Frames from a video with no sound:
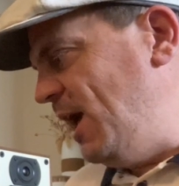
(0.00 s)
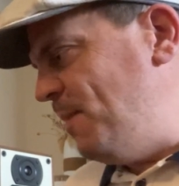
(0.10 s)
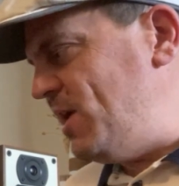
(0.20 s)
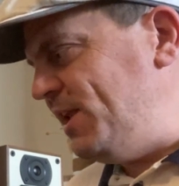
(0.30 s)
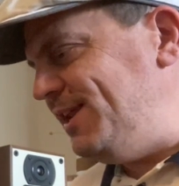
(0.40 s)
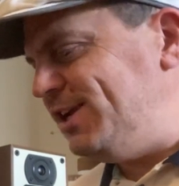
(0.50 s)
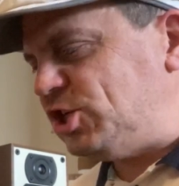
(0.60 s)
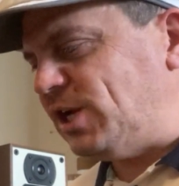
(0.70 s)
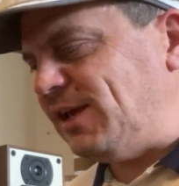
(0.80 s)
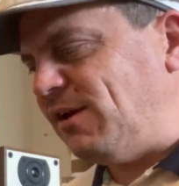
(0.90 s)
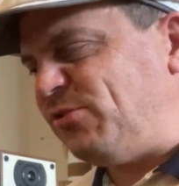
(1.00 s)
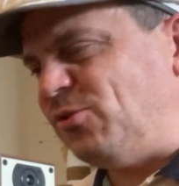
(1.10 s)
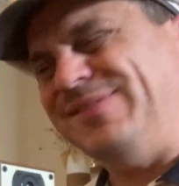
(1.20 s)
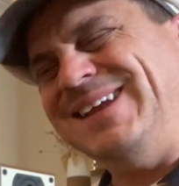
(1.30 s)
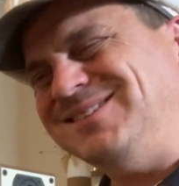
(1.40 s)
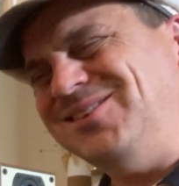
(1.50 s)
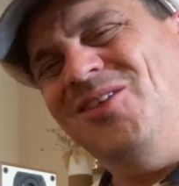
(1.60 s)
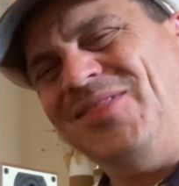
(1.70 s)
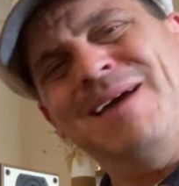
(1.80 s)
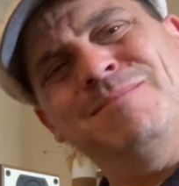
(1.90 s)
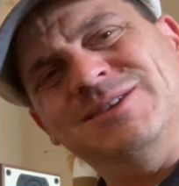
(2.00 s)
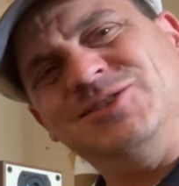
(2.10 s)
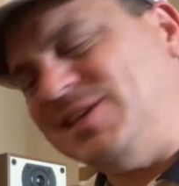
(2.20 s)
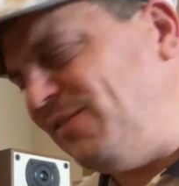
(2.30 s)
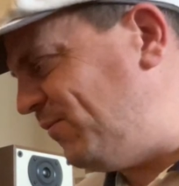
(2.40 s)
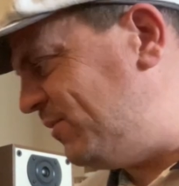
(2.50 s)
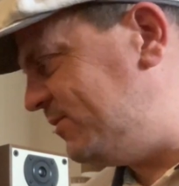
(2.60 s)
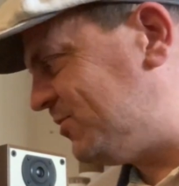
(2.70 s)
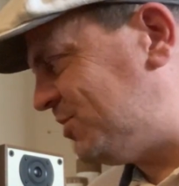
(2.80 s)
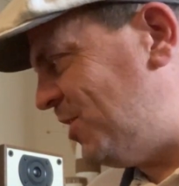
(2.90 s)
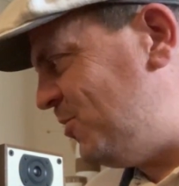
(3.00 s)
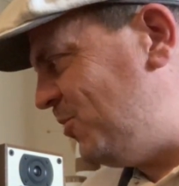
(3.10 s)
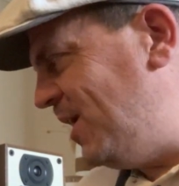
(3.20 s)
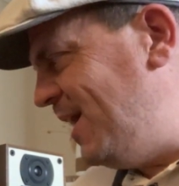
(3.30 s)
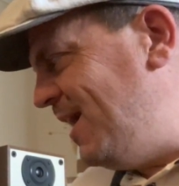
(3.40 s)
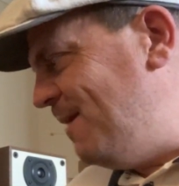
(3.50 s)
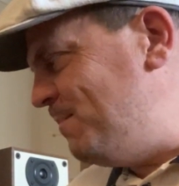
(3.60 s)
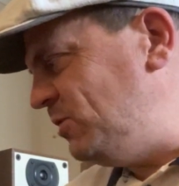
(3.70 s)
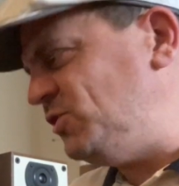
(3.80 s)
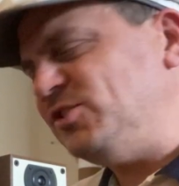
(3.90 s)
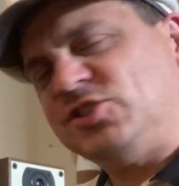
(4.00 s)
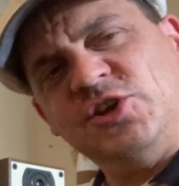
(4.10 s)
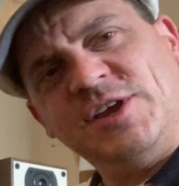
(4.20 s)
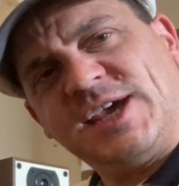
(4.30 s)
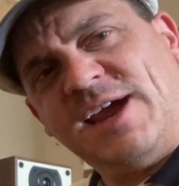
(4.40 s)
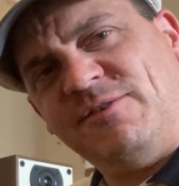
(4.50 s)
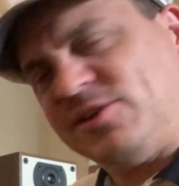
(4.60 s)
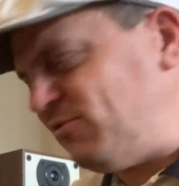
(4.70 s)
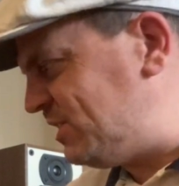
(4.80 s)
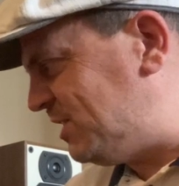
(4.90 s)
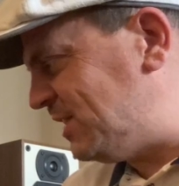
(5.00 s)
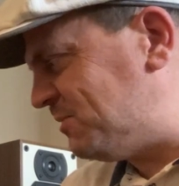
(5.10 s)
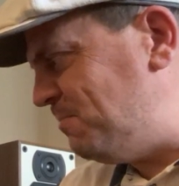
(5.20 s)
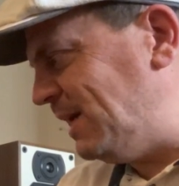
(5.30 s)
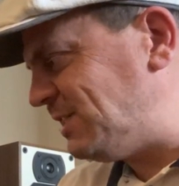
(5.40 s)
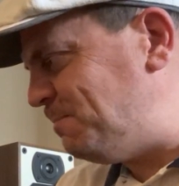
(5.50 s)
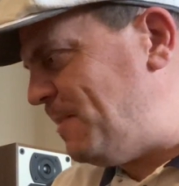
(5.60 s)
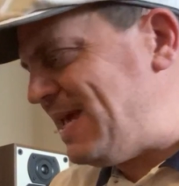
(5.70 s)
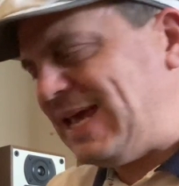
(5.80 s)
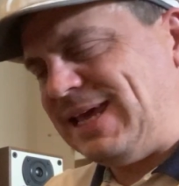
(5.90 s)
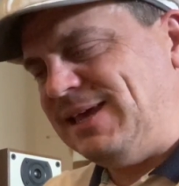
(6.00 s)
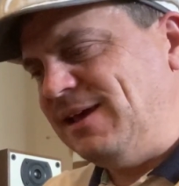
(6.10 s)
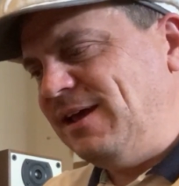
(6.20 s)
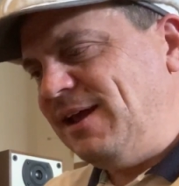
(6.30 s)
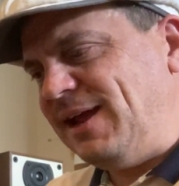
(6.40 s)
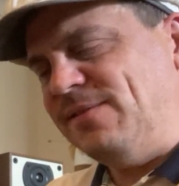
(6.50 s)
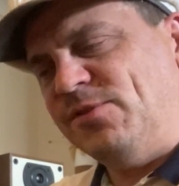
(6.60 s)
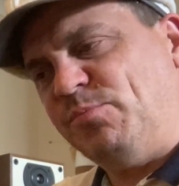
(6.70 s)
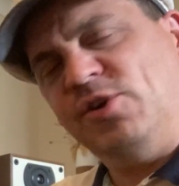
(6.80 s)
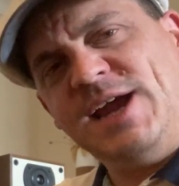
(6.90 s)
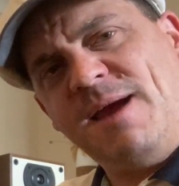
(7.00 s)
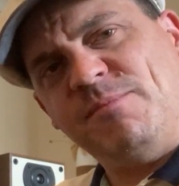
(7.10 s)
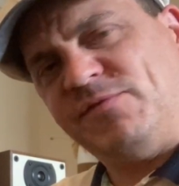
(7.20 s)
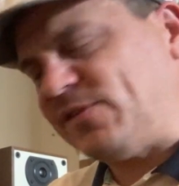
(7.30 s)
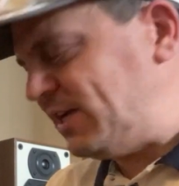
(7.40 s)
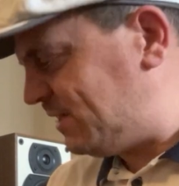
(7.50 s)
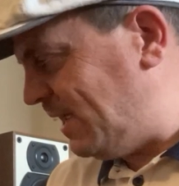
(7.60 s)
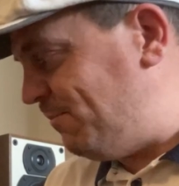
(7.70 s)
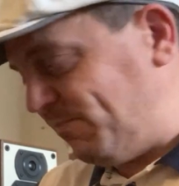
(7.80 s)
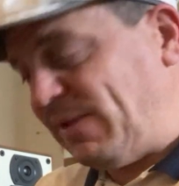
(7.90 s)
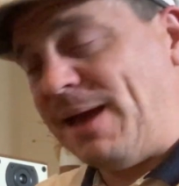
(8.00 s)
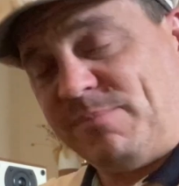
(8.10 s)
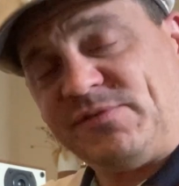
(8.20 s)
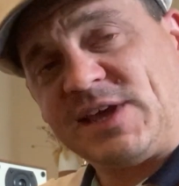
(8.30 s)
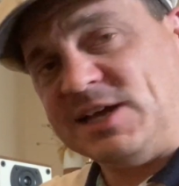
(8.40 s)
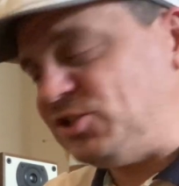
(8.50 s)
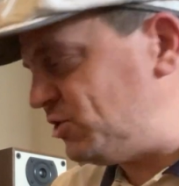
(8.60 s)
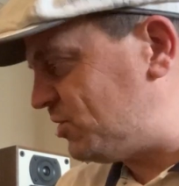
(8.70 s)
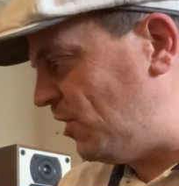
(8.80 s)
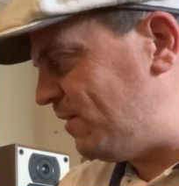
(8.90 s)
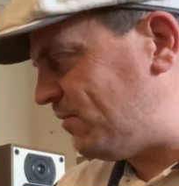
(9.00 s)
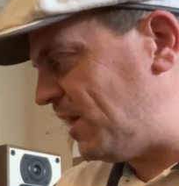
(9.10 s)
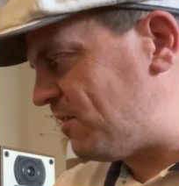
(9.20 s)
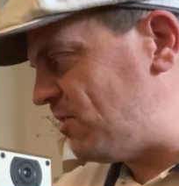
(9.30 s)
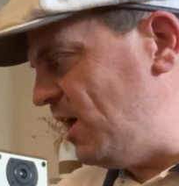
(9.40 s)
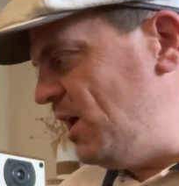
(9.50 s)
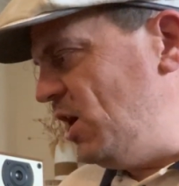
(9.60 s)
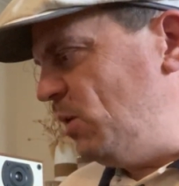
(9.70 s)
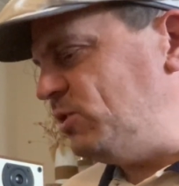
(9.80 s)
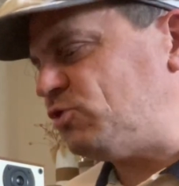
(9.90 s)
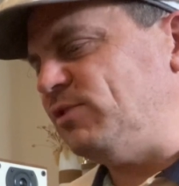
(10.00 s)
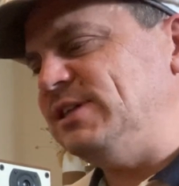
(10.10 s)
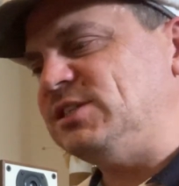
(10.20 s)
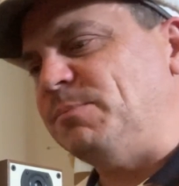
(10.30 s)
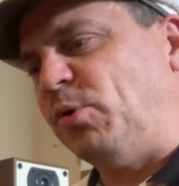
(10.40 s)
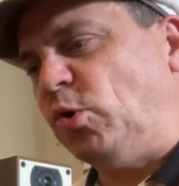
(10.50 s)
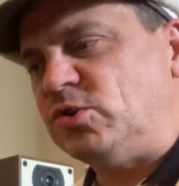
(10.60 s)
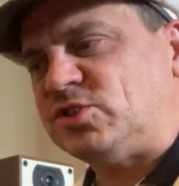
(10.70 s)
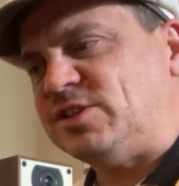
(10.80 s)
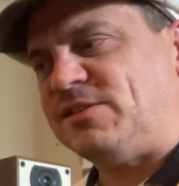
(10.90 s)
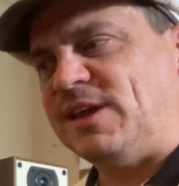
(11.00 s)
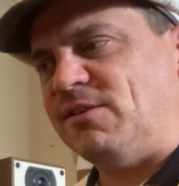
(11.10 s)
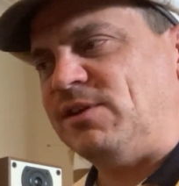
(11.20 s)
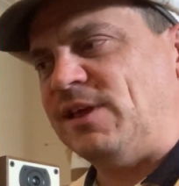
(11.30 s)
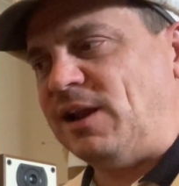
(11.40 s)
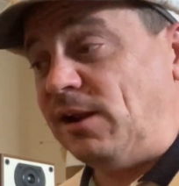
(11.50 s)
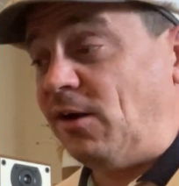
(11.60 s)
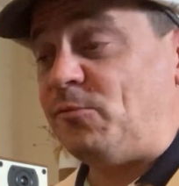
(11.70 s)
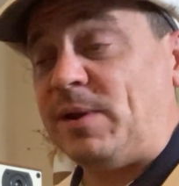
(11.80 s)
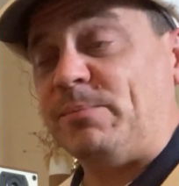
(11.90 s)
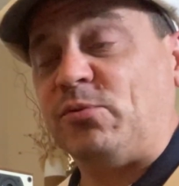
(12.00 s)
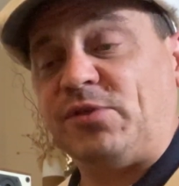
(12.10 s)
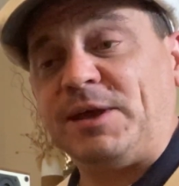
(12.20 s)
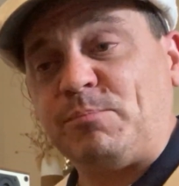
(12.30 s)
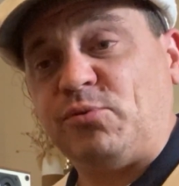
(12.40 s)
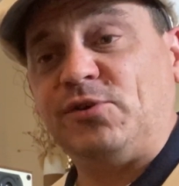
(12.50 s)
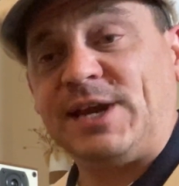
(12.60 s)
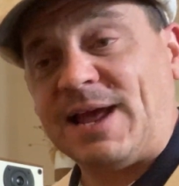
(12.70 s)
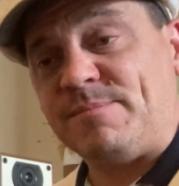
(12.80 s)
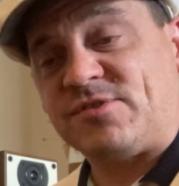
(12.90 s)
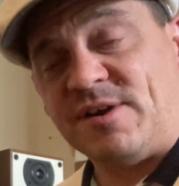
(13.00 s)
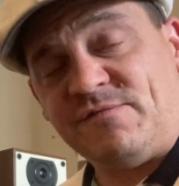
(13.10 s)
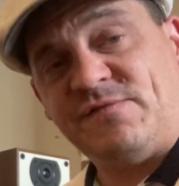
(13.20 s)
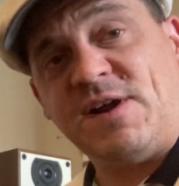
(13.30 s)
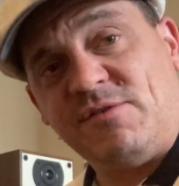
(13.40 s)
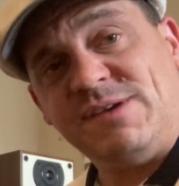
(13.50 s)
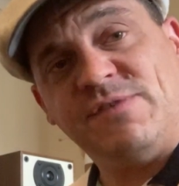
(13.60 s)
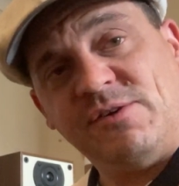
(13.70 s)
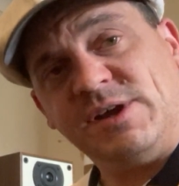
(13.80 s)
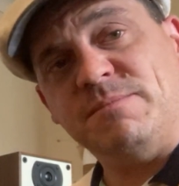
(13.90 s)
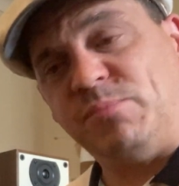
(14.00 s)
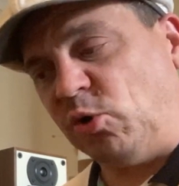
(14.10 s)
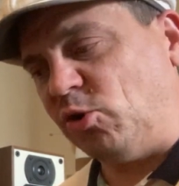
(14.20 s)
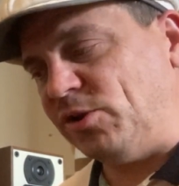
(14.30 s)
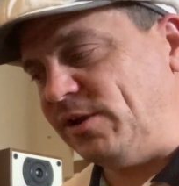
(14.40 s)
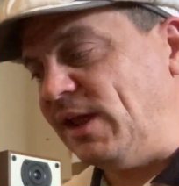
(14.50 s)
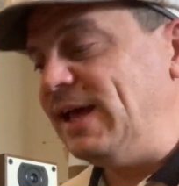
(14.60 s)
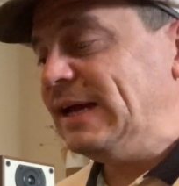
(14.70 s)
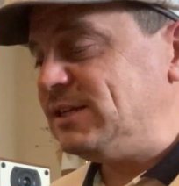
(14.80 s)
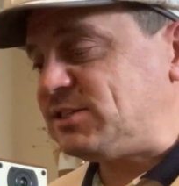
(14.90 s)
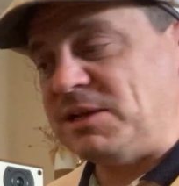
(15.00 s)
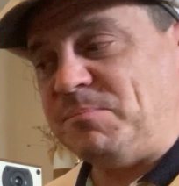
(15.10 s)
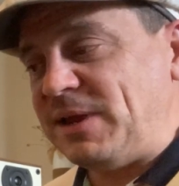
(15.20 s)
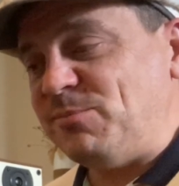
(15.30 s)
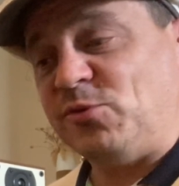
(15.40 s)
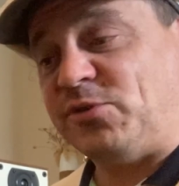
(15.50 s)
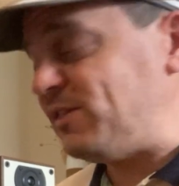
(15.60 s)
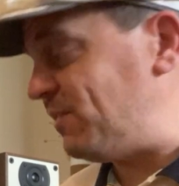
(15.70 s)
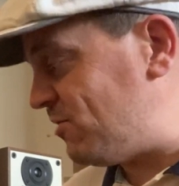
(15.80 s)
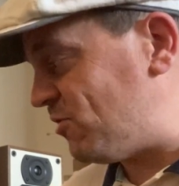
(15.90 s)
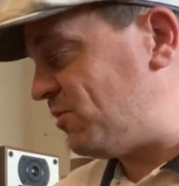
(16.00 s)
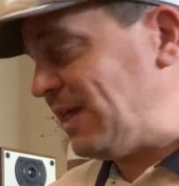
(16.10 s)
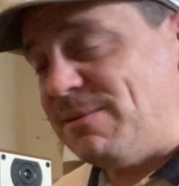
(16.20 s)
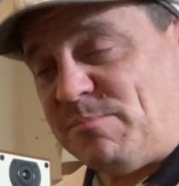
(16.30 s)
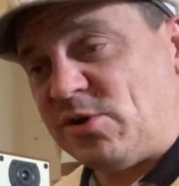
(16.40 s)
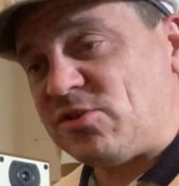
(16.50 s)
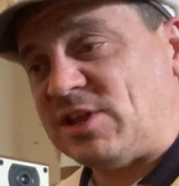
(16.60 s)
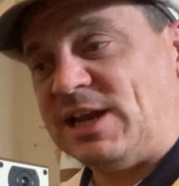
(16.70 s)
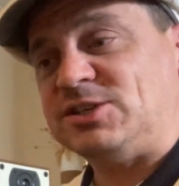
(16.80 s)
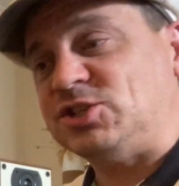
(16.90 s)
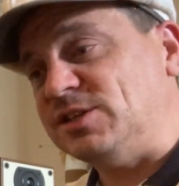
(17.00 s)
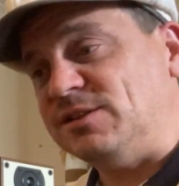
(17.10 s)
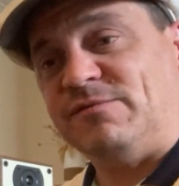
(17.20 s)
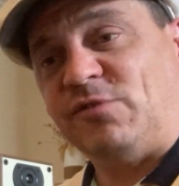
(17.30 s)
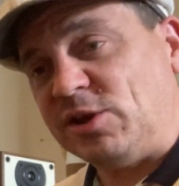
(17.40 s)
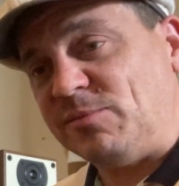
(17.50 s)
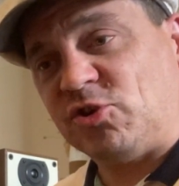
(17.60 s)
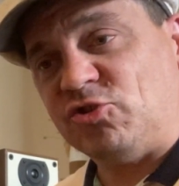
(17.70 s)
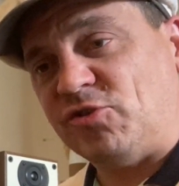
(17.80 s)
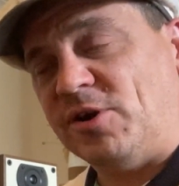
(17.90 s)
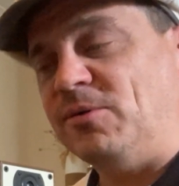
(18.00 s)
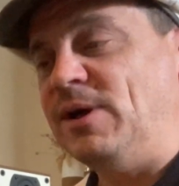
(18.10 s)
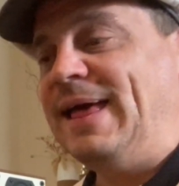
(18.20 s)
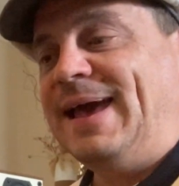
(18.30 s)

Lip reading: But initially, I thought there's not that much difference. So most of the sonic characteristics must be in the preamplification side of things, which really supports the theory that a lot of people think preamps are very, very important. Some people think they're just the input selection and the volume control.